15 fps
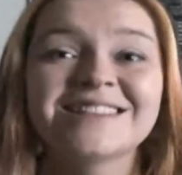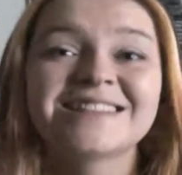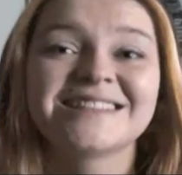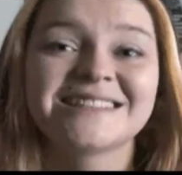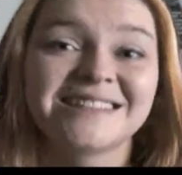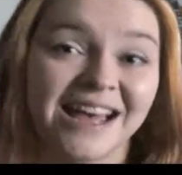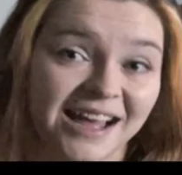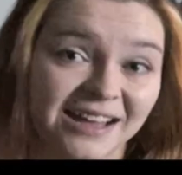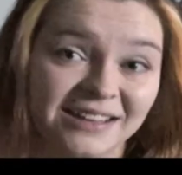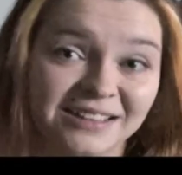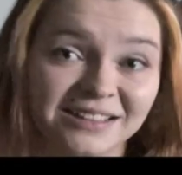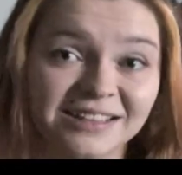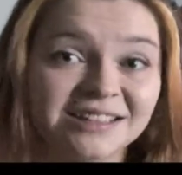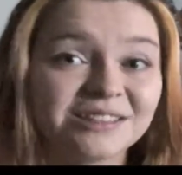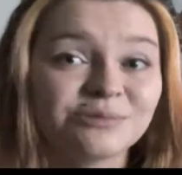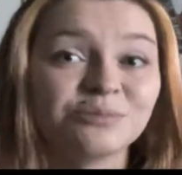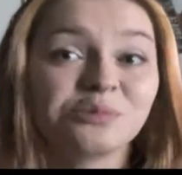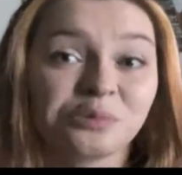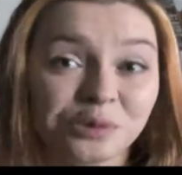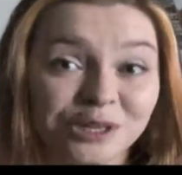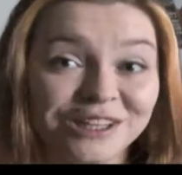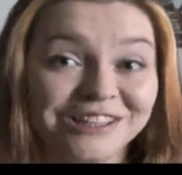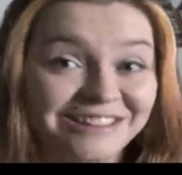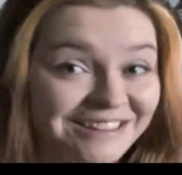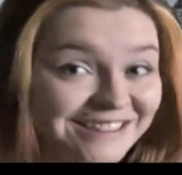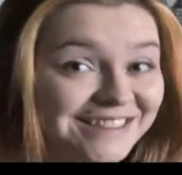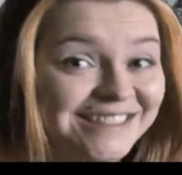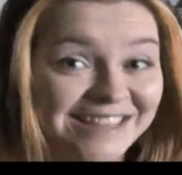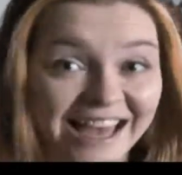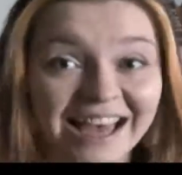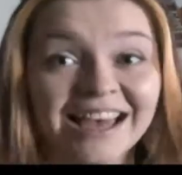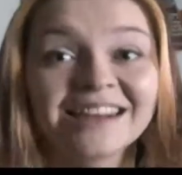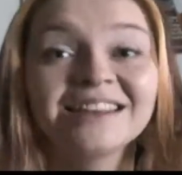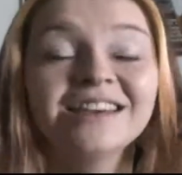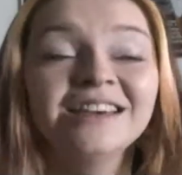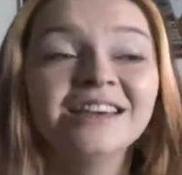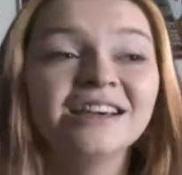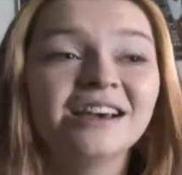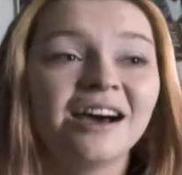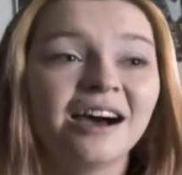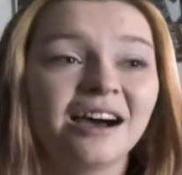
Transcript: It's sad. It's really sad.